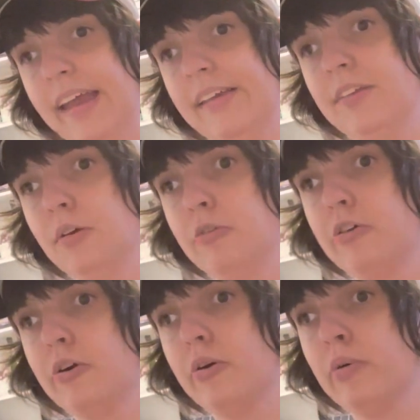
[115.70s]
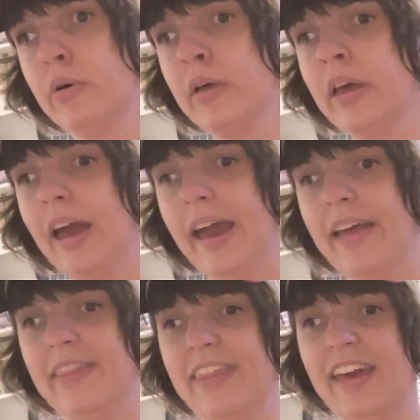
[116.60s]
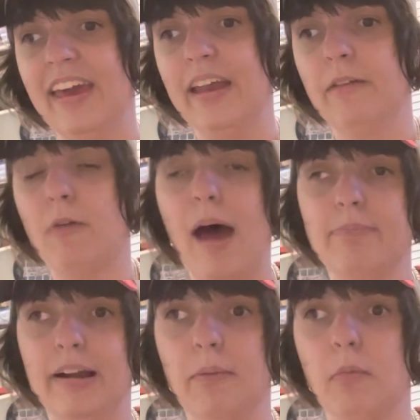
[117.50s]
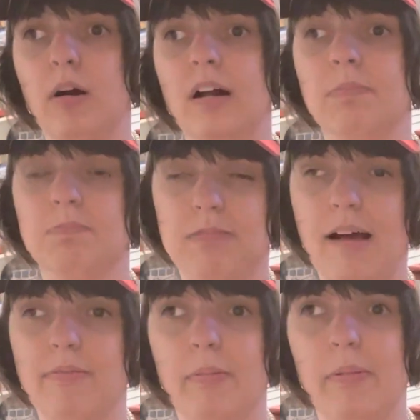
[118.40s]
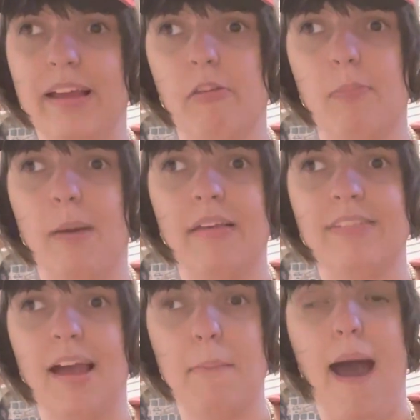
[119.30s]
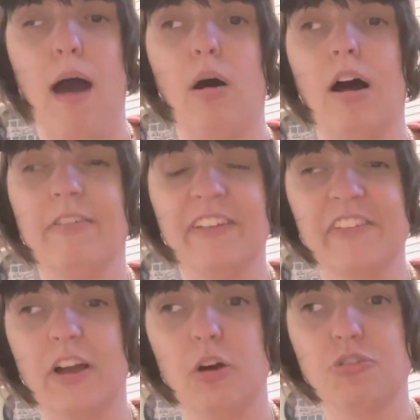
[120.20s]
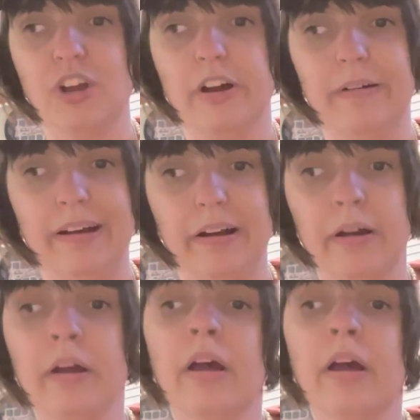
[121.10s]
it 2-2. And then Rod Brindamore, probably his best time out of his coaching career,